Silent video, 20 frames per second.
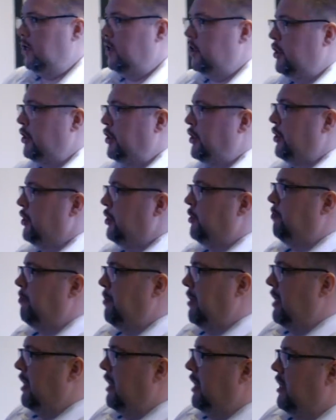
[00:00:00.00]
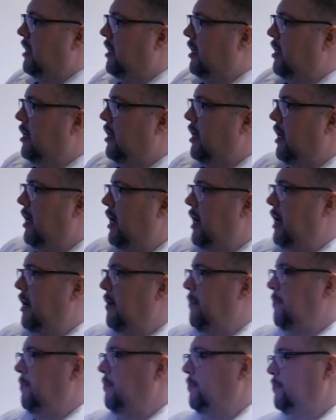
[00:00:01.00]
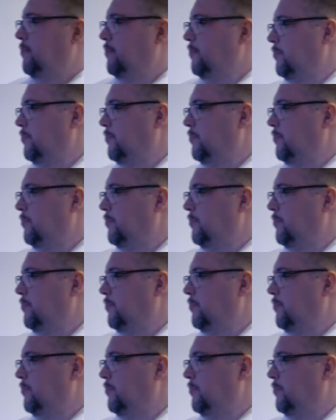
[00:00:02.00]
should be, um,